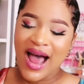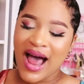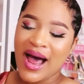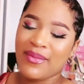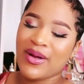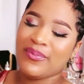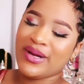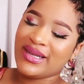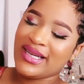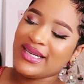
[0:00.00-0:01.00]

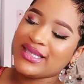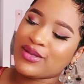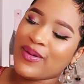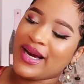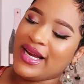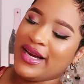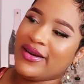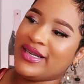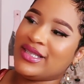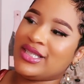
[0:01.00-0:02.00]
But this right
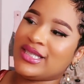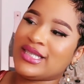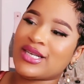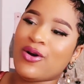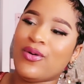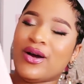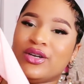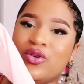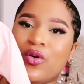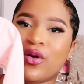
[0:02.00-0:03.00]
here is just so
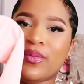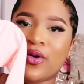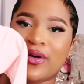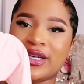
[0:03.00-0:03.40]
adorable.